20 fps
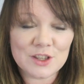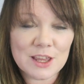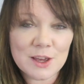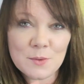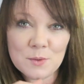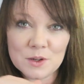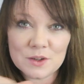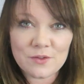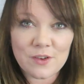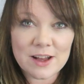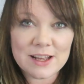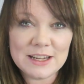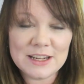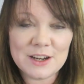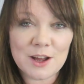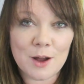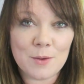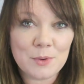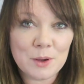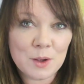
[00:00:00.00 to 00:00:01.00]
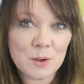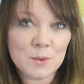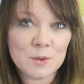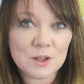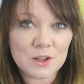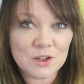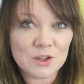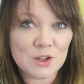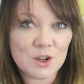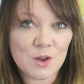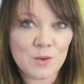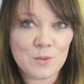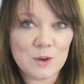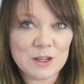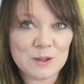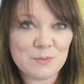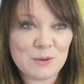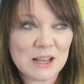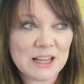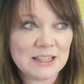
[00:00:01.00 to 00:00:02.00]
They all divided up who was going to do
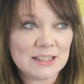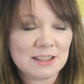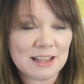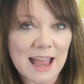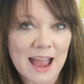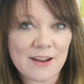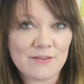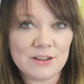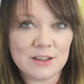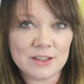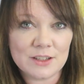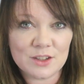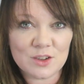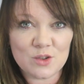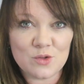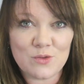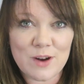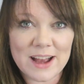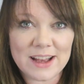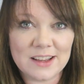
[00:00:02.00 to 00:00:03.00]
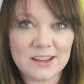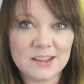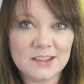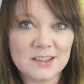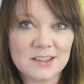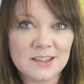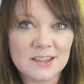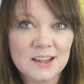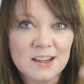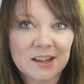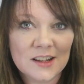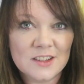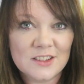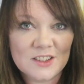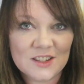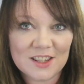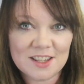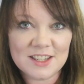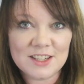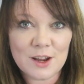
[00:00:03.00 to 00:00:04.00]
which beets, carrots, crackers,
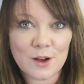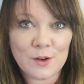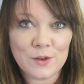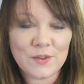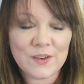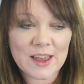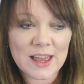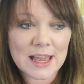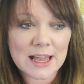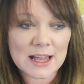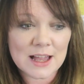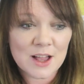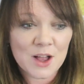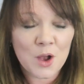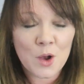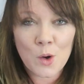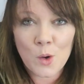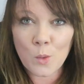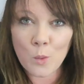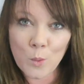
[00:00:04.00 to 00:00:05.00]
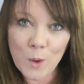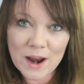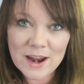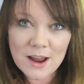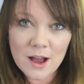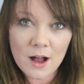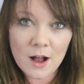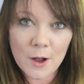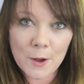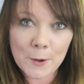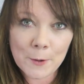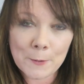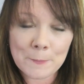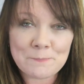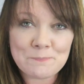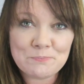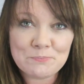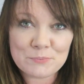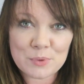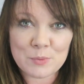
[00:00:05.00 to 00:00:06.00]
stuffing, went
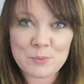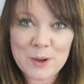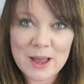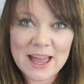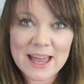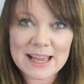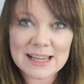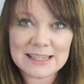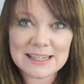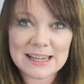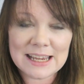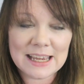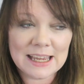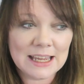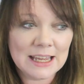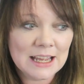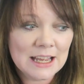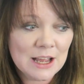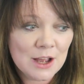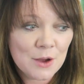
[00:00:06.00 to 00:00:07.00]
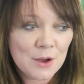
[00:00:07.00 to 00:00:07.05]
home, prepared it,